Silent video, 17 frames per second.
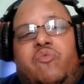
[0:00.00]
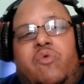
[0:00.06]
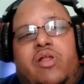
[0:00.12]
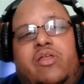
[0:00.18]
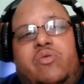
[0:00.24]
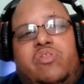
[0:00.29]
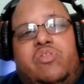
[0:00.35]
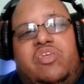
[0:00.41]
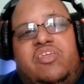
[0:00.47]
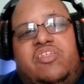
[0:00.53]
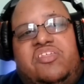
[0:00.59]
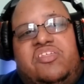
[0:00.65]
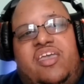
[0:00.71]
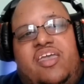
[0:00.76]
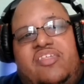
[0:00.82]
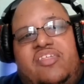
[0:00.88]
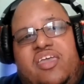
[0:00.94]
where do you see
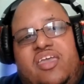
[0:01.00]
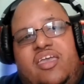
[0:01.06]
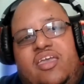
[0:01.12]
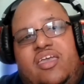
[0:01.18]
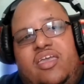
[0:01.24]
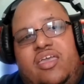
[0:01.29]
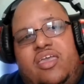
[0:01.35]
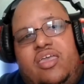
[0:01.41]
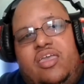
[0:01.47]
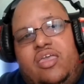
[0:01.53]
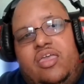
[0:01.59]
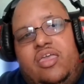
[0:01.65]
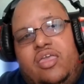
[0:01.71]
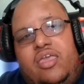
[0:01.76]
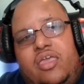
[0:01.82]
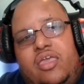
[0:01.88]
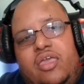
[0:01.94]
CSA
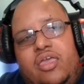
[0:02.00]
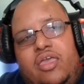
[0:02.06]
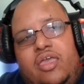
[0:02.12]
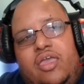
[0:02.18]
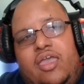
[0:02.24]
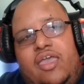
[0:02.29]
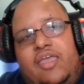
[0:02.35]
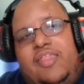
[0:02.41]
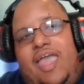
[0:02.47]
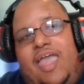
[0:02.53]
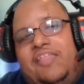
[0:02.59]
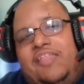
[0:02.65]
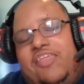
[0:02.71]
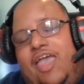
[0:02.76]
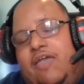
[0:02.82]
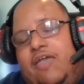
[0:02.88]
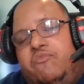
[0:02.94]
in that
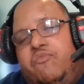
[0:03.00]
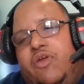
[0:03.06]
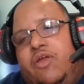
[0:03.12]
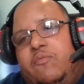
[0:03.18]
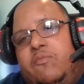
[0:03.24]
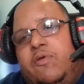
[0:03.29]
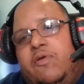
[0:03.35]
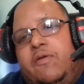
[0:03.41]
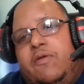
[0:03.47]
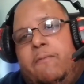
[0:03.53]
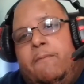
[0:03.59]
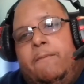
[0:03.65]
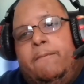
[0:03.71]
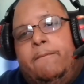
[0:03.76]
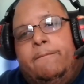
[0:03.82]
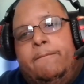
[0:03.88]
time frame?